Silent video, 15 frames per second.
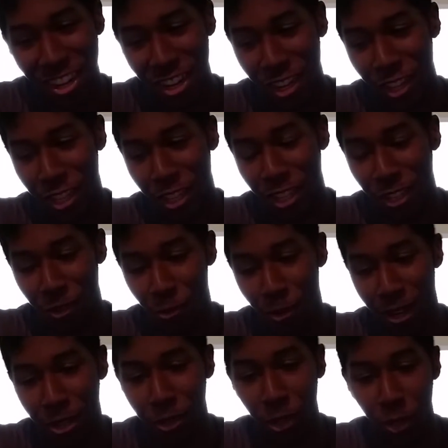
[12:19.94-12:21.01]
And then
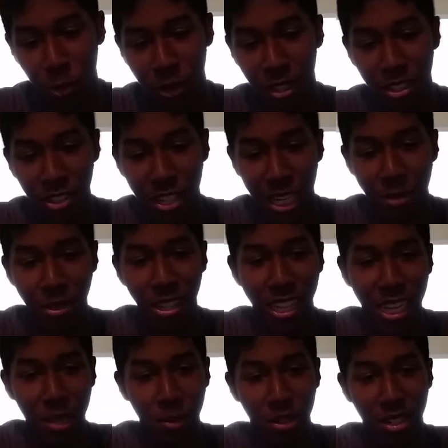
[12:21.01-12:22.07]
round 3, the same thing
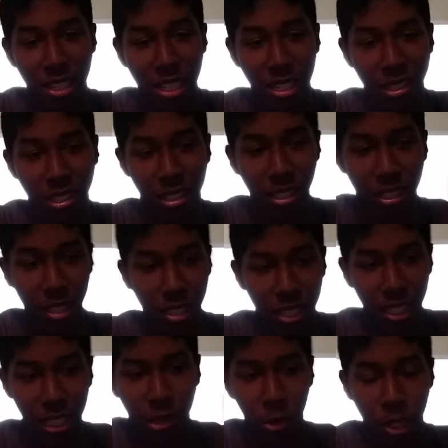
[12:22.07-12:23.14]
happened. He
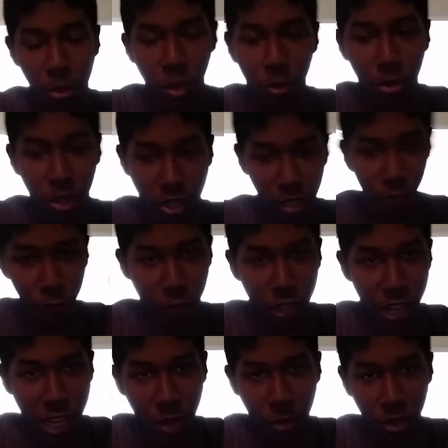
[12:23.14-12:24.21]
was able to push in for
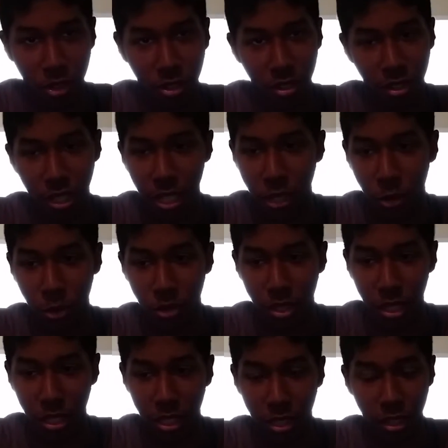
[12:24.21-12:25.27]
damage, and it was,
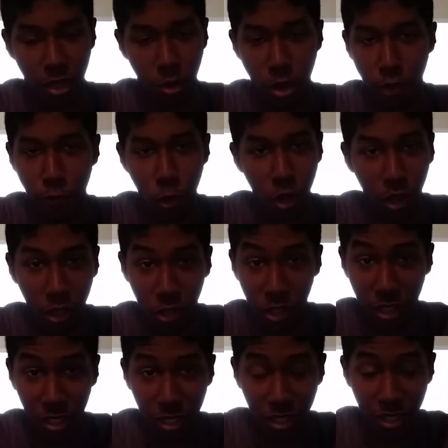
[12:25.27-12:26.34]
I think, 300 or
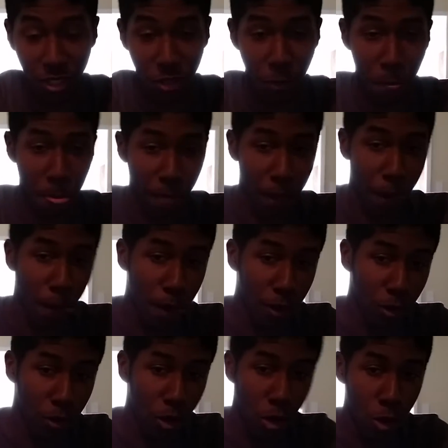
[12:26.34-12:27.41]
400.
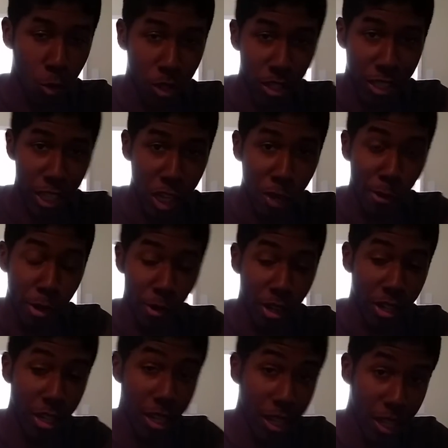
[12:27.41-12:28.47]
All within cowboy
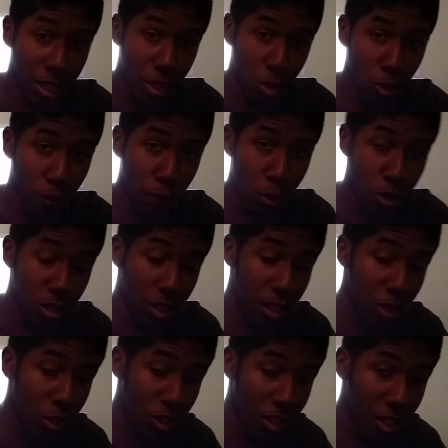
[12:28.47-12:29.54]
range. And he had the 2 4s
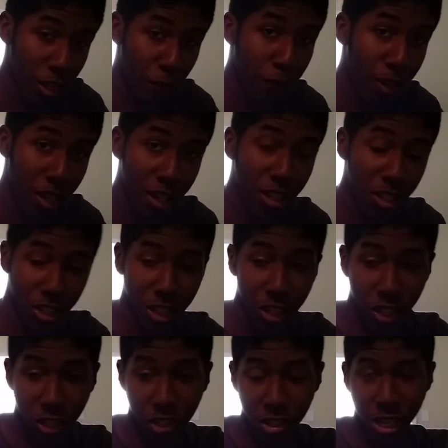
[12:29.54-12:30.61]
out, and Flying C
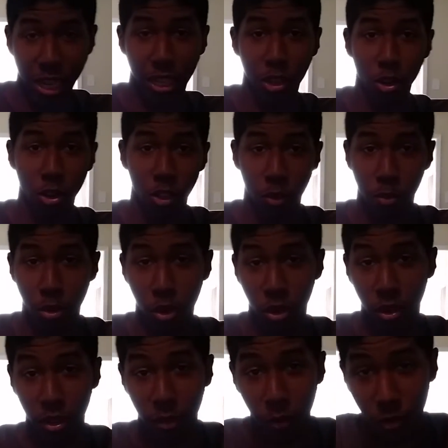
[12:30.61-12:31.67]
just sat there on his
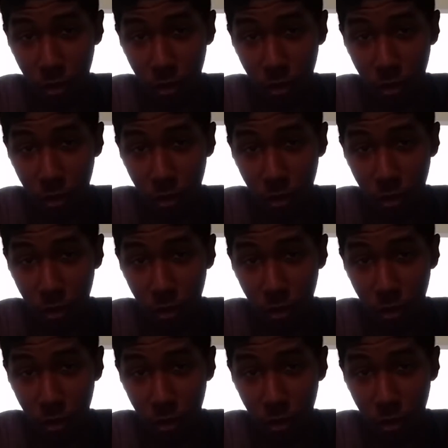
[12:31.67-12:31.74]
board.